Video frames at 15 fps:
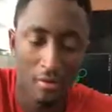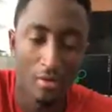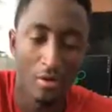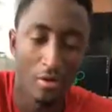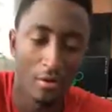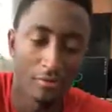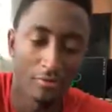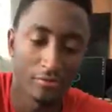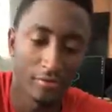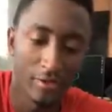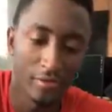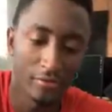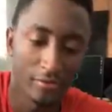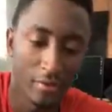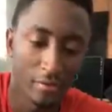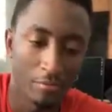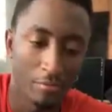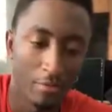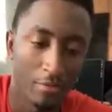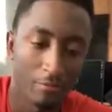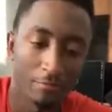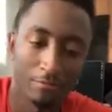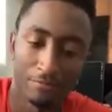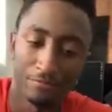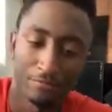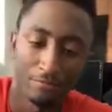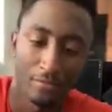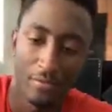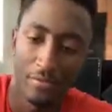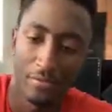Oh, this is a nice cable, though.
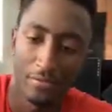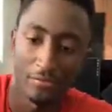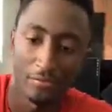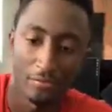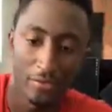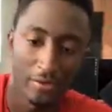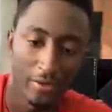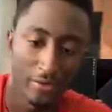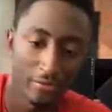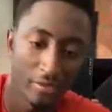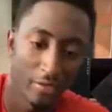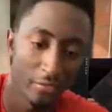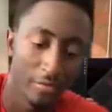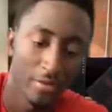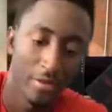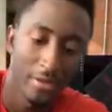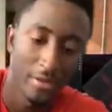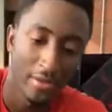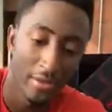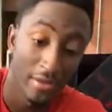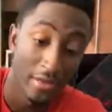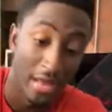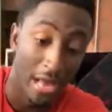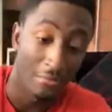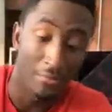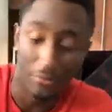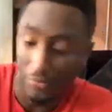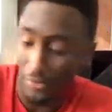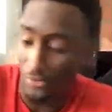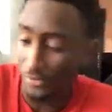This is a really nice cable. Apple
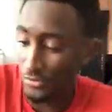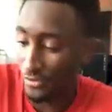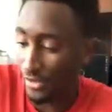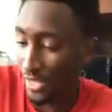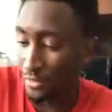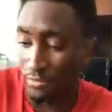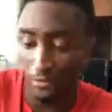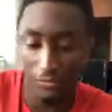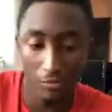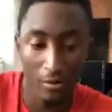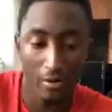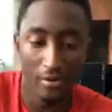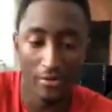does do cables well.